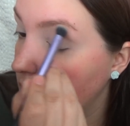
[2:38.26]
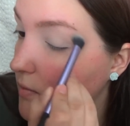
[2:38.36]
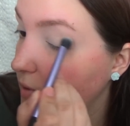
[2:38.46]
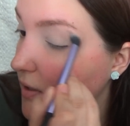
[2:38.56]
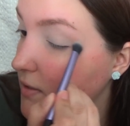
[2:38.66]

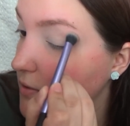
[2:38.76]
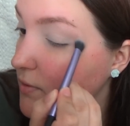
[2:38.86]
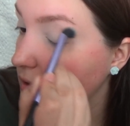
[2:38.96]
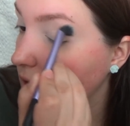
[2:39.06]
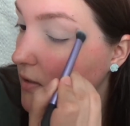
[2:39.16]
I'm kind of
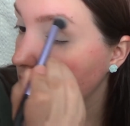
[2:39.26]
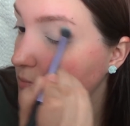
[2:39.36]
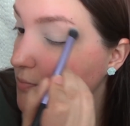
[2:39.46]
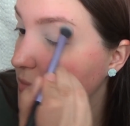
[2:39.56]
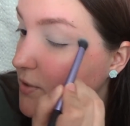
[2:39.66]
doing like
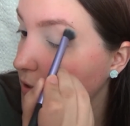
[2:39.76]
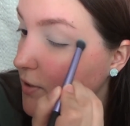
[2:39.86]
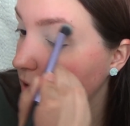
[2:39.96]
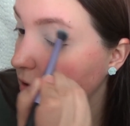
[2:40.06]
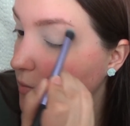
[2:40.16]

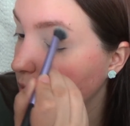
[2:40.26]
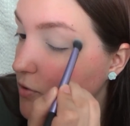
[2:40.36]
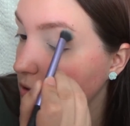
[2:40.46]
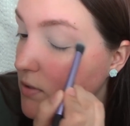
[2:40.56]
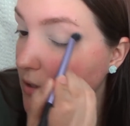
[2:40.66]
circular
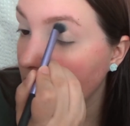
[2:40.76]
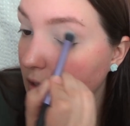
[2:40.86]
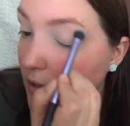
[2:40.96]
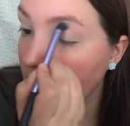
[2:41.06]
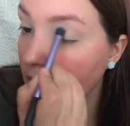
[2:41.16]
motions out
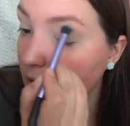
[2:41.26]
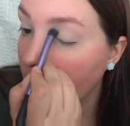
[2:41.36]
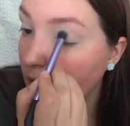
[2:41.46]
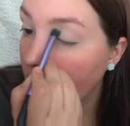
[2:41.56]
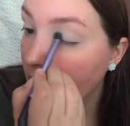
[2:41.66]
here,
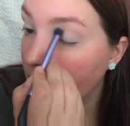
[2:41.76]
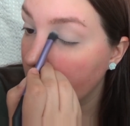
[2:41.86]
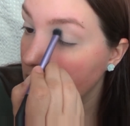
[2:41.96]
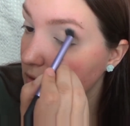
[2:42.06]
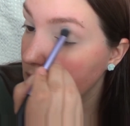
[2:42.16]

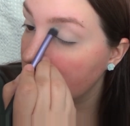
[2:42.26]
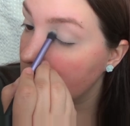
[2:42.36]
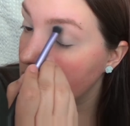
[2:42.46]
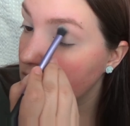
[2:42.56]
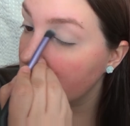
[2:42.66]
and then just
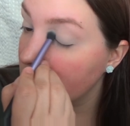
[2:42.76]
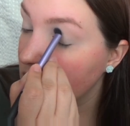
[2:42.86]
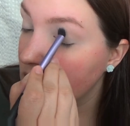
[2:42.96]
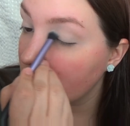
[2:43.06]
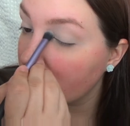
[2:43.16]

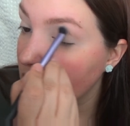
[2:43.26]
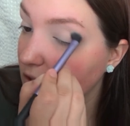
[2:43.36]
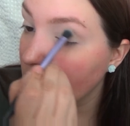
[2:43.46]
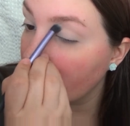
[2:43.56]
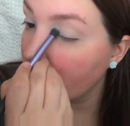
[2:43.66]

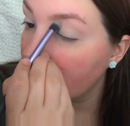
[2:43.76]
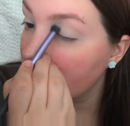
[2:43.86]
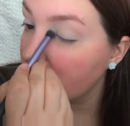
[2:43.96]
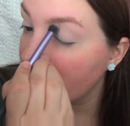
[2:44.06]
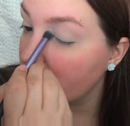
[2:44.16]
circular
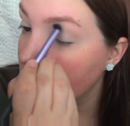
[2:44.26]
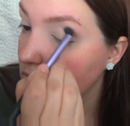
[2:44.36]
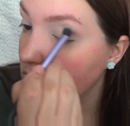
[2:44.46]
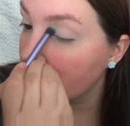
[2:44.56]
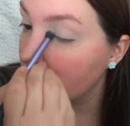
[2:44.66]
windshield
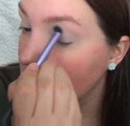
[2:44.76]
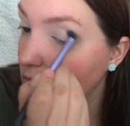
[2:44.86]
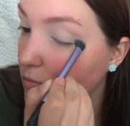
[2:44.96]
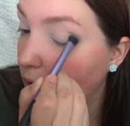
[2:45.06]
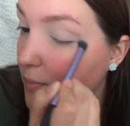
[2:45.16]

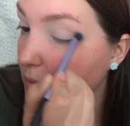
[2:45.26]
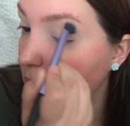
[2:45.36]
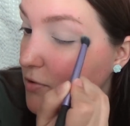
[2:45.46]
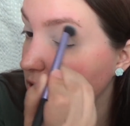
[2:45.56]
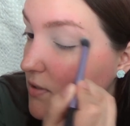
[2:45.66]
wiper
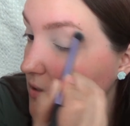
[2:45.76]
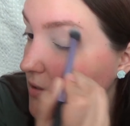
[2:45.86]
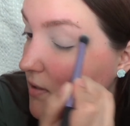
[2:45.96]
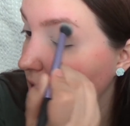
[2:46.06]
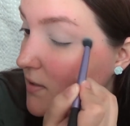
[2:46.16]
motions
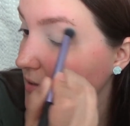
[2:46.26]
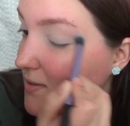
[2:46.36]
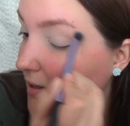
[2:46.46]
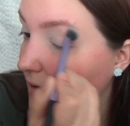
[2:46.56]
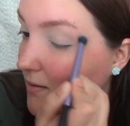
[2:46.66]
on the
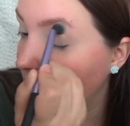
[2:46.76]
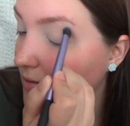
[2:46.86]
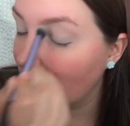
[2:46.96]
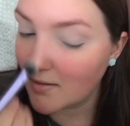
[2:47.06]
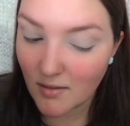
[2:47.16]
inside.
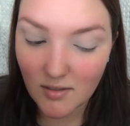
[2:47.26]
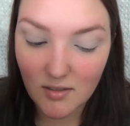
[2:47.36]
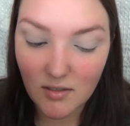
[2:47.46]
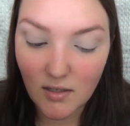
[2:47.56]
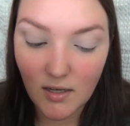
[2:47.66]

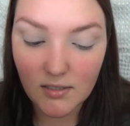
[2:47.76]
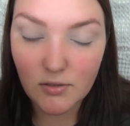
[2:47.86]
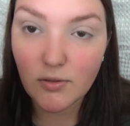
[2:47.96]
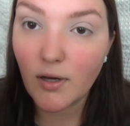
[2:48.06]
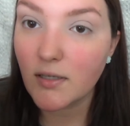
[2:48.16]
I
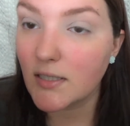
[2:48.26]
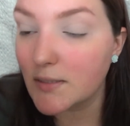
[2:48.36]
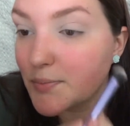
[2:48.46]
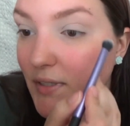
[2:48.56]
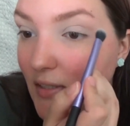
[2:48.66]
don't know how to
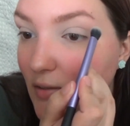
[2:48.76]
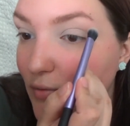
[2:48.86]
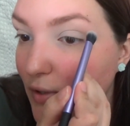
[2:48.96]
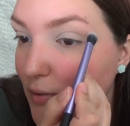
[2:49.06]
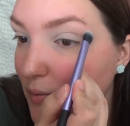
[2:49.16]
explain it
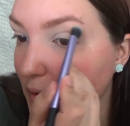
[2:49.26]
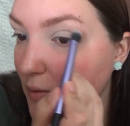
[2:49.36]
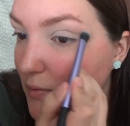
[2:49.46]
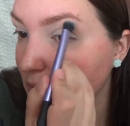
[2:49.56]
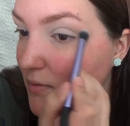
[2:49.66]
very well.